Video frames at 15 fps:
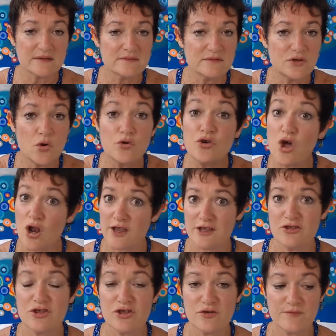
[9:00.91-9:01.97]
your
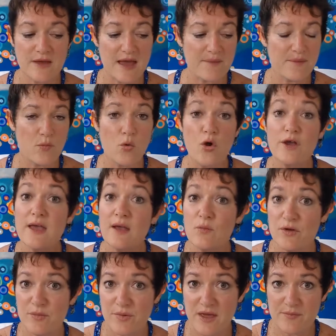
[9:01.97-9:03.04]
knowledge at working
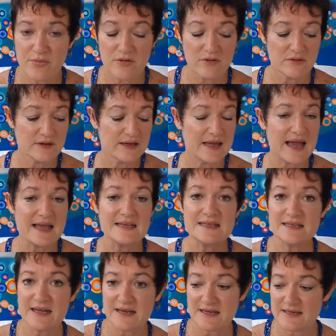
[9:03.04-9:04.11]
with people, case
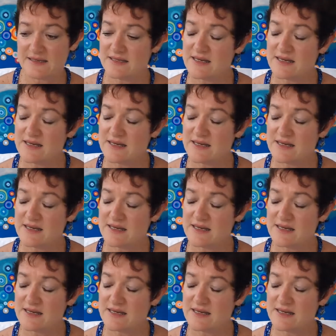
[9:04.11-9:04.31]
studies,